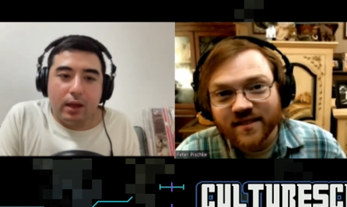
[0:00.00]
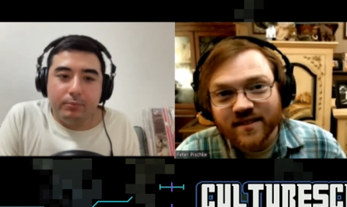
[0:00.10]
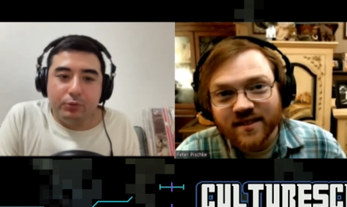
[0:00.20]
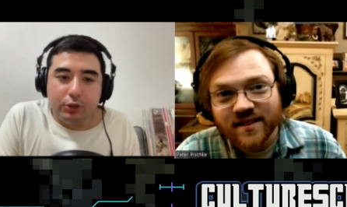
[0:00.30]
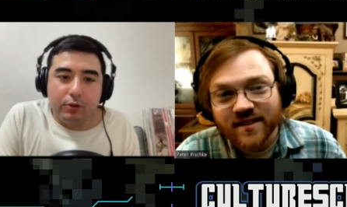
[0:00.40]
Speaker 1: I'm
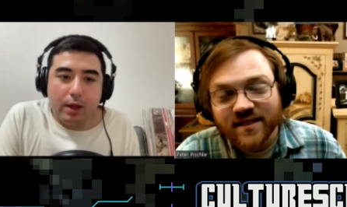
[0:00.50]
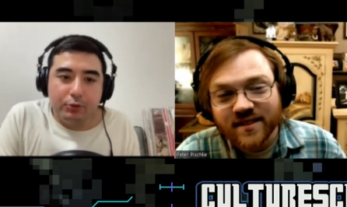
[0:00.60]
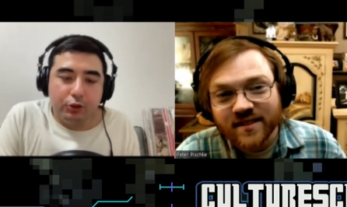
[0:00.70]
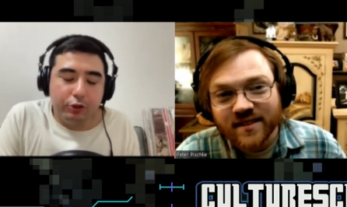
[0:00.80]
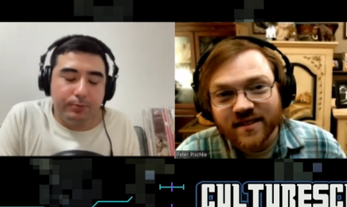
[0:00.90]
sure I'm sure
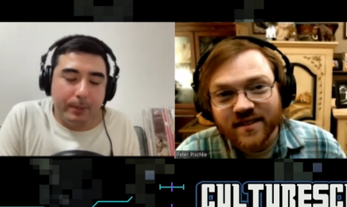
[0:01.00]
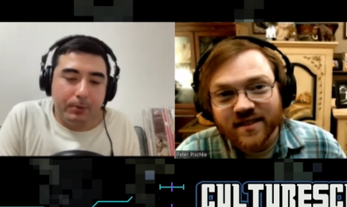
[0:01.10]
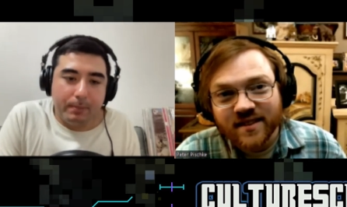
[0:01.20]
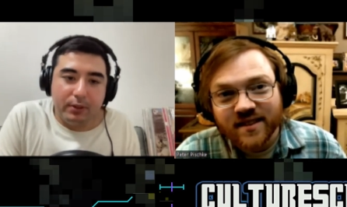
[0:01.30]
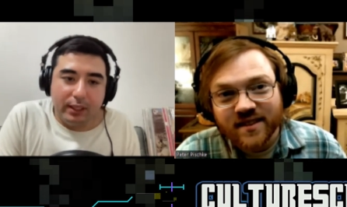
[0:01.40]
there's people
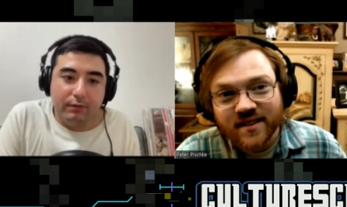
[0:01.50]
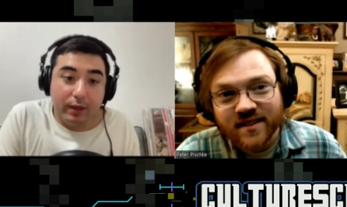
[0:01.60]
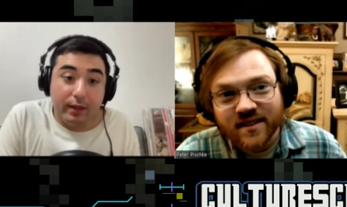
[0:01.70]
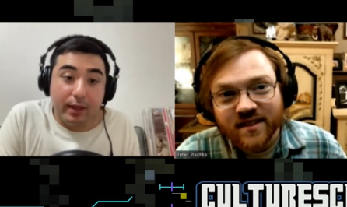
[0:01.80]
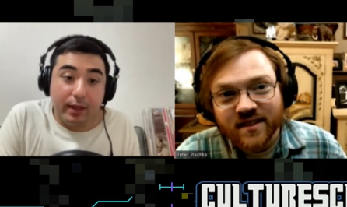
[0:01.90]
that believe like
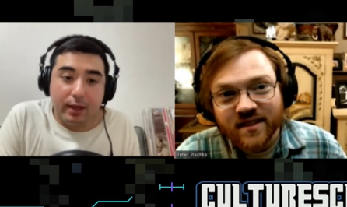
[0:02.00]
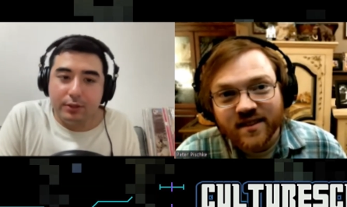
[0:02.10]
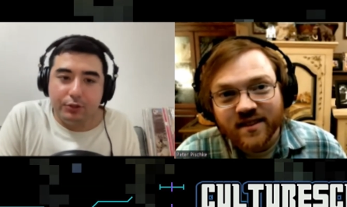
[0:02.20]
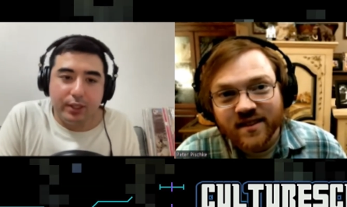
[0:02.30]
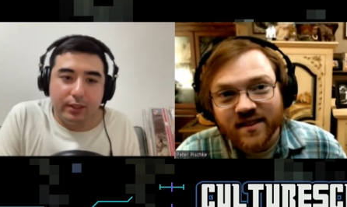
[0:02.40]
that,
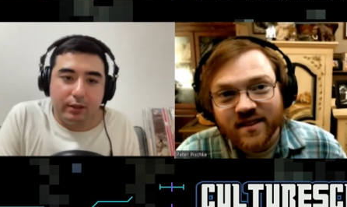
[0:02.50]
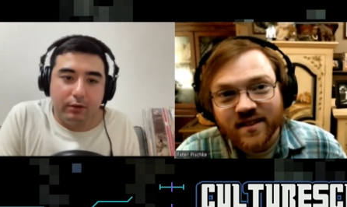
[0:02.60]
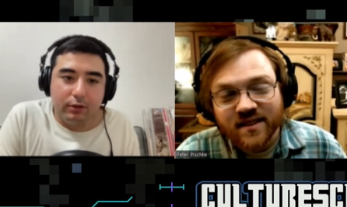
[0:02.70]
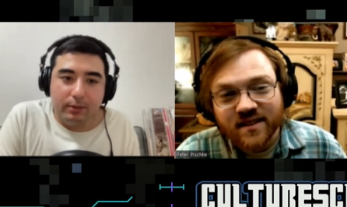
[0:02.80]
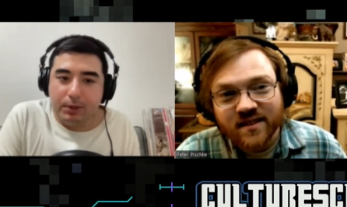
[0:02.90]
as you said,
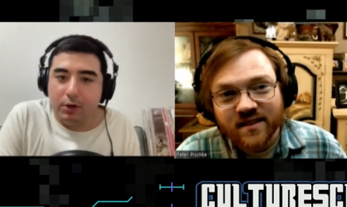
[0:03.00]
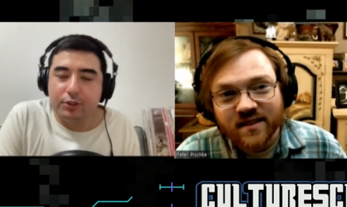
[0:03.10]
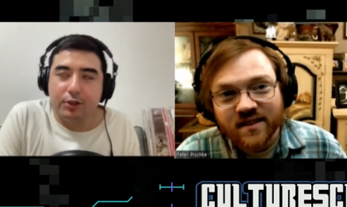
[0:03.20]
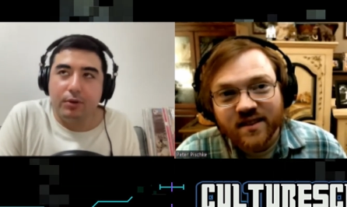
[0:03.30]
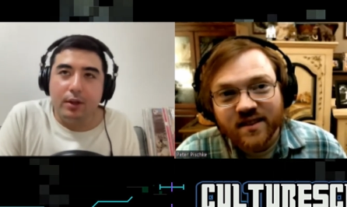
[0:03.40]
literally, but
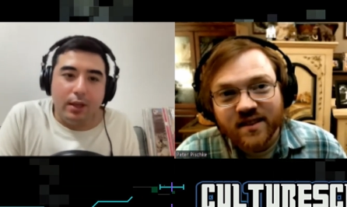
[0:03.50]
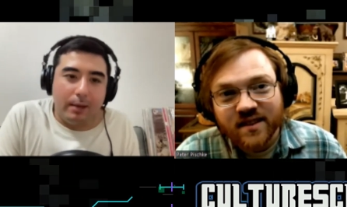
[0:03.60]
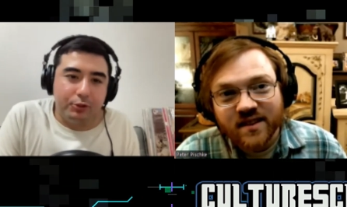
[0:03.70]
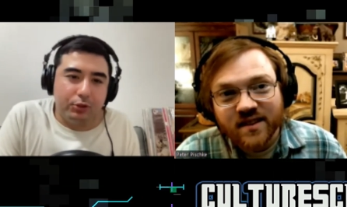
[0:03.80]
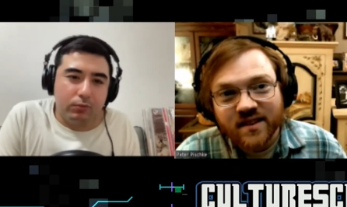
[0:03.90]
also
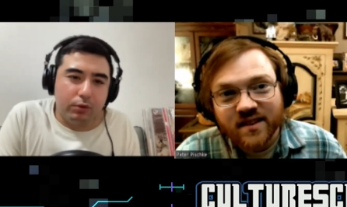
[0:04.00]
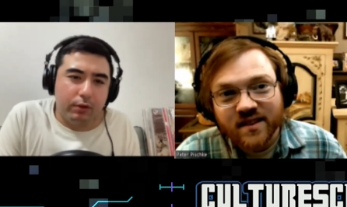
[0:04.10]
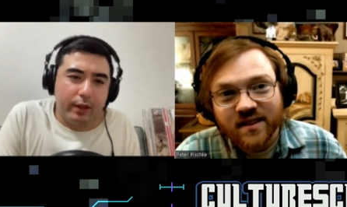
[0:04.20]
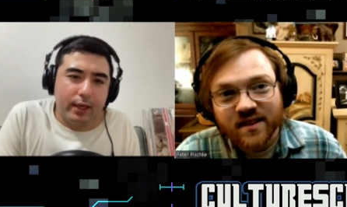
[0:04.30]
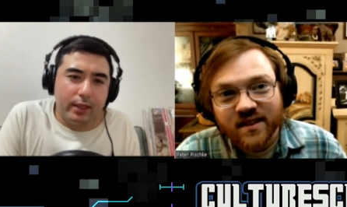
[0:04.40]
I'm sure were there
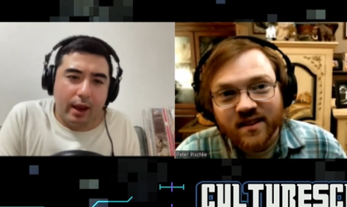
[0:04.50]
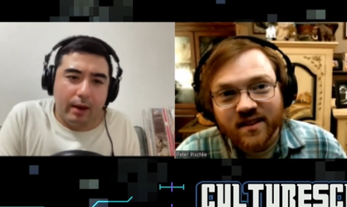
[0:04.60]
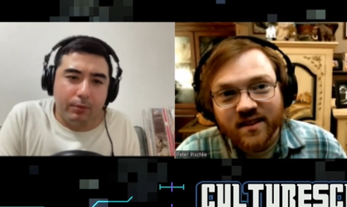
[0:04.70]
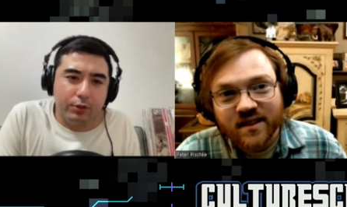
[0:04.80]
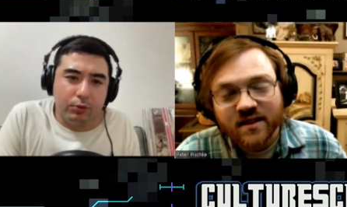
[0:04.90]
like any
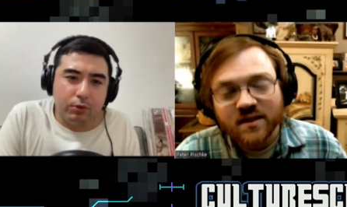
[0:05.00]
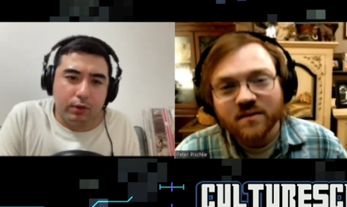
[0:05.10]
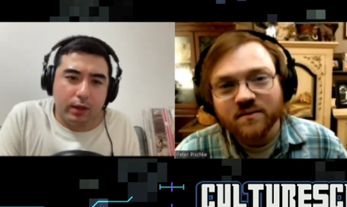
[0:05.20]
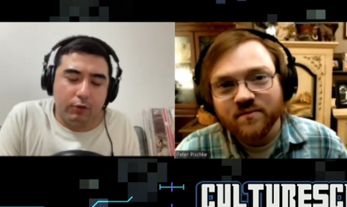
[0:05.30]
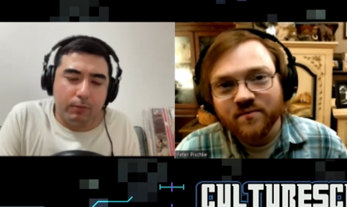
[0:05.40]
cameras or were there
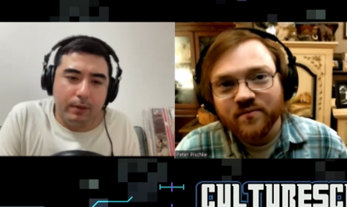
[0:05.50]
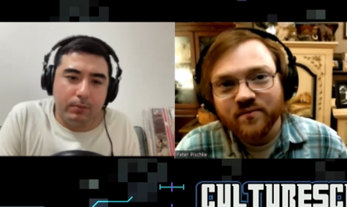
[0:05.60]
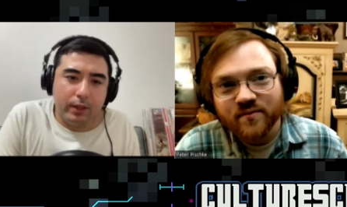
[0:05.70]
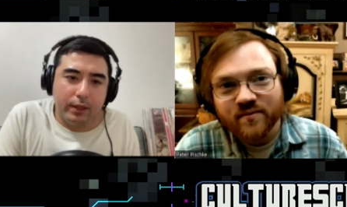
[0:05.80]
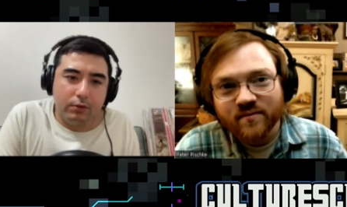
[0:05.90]
like other
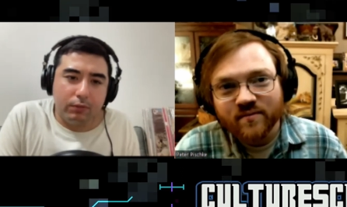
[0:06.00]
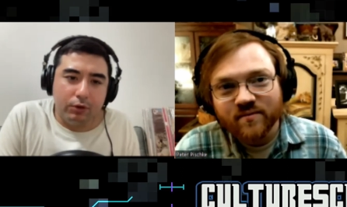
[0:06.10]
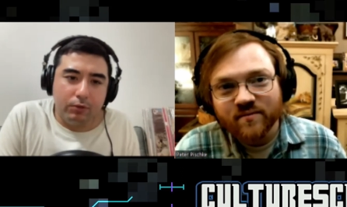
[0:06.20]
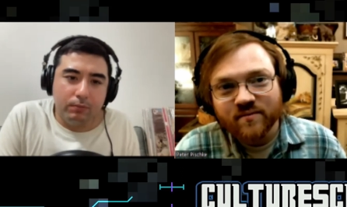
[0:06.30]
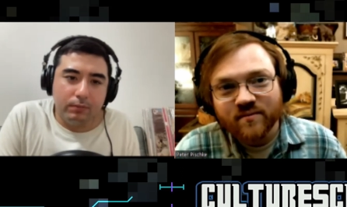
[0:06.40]
people like in the
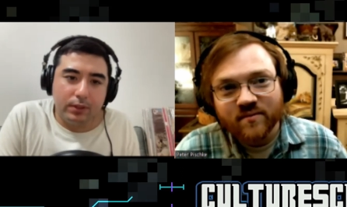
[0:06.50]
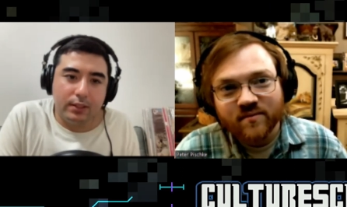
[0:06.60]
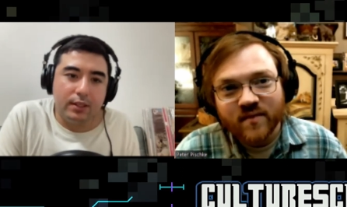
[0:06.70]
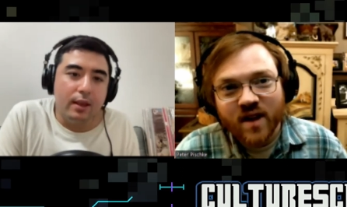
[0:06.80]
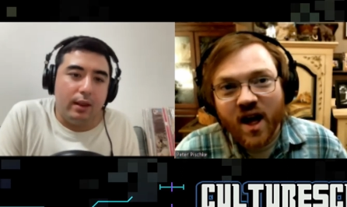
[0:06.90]
room?
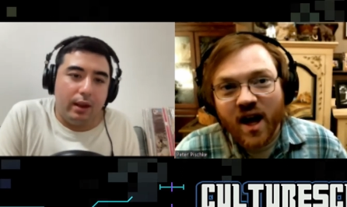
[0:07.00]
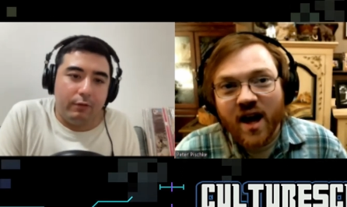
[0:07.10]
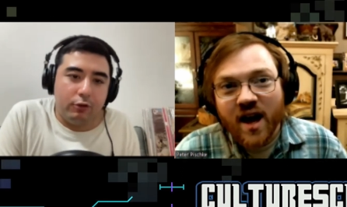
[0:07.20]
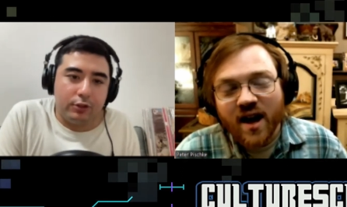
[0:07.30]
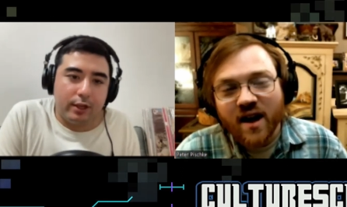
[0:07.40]
Because if
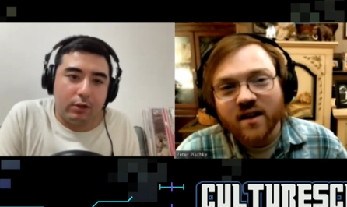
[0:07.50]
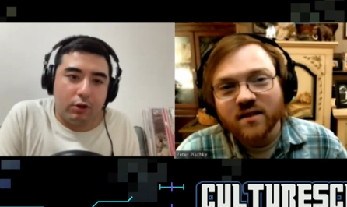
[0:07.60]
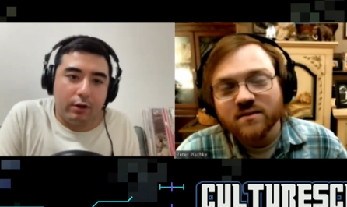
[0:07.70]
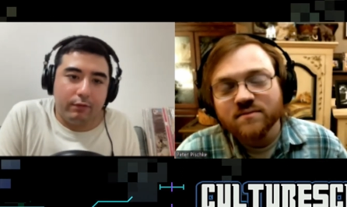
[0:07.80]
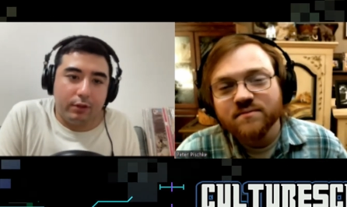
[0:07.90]
there's like a
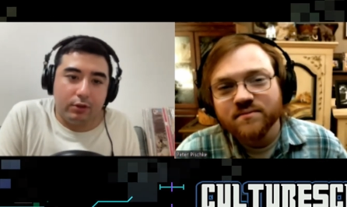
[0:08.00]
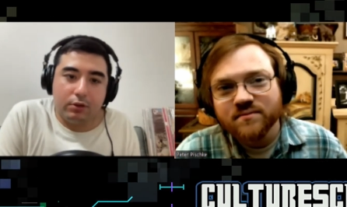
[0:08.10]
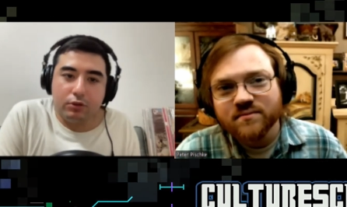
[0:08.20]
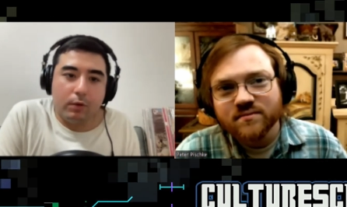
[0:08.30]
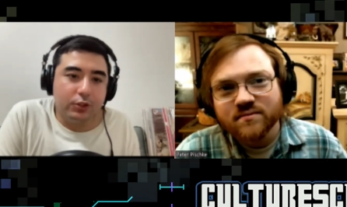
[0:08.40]
lot of there,
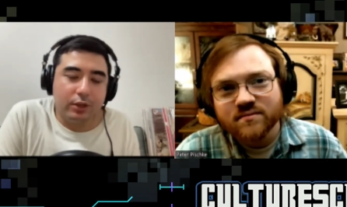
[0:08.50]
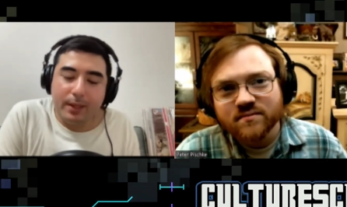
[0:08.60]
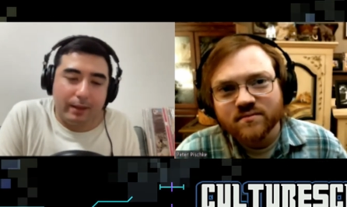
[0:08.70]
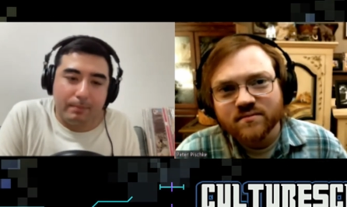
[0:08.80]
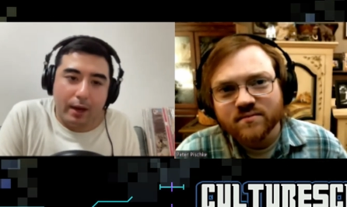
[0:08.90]
there's always going to be
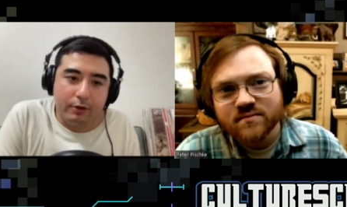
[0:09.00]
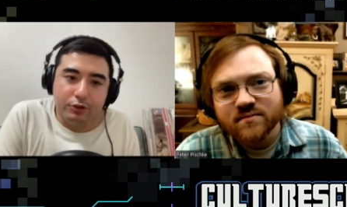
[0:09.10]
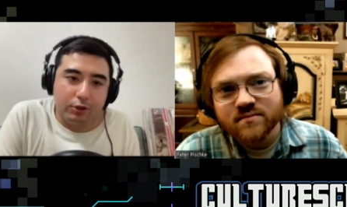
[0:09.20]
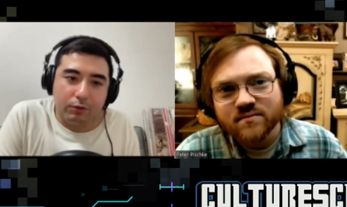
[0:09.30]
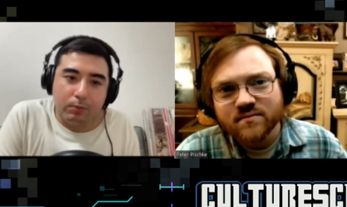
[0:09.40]
like minders
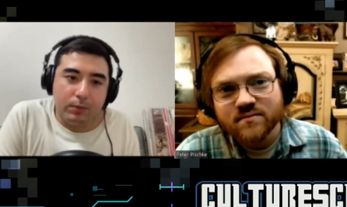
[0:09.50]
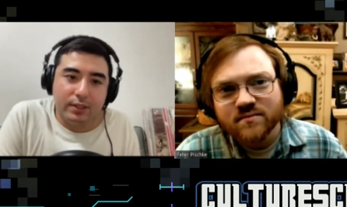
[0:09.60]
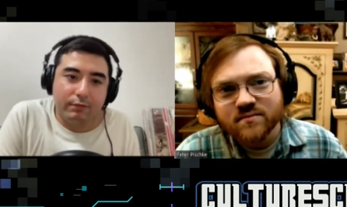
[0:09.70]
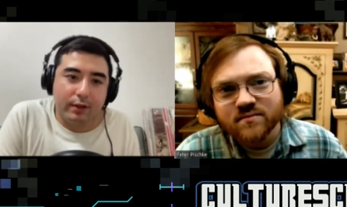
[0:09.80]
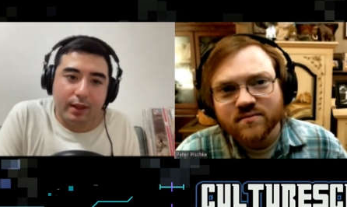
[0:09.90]
in the room when
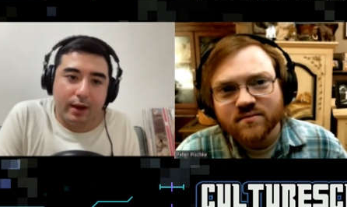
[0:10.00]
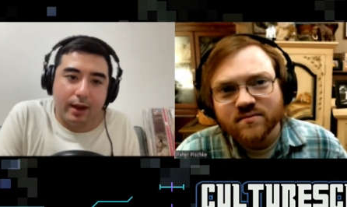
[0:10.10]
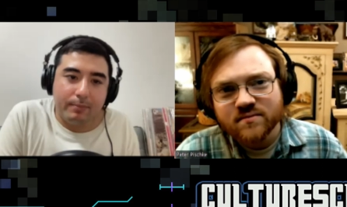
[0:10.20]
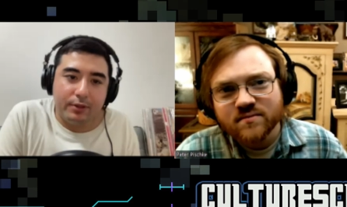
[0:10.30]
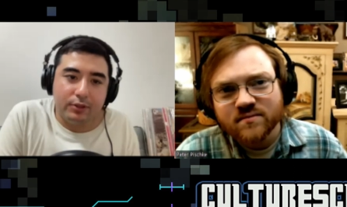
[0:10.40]
stuff like that
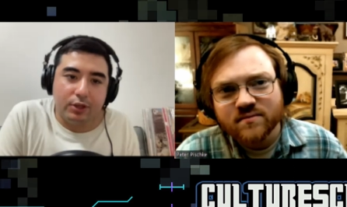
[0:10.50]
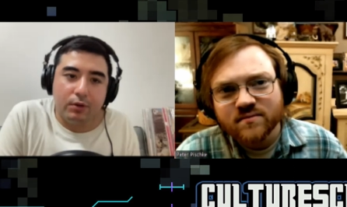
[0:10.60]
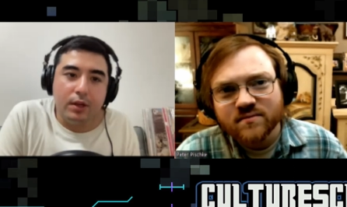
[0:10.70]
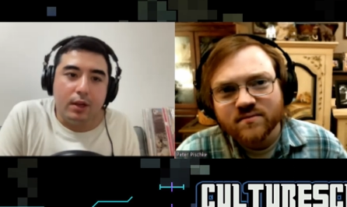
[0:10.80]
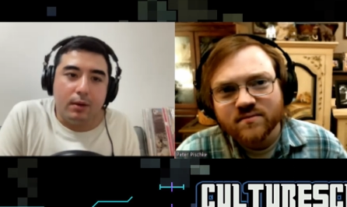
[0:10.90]
happens. So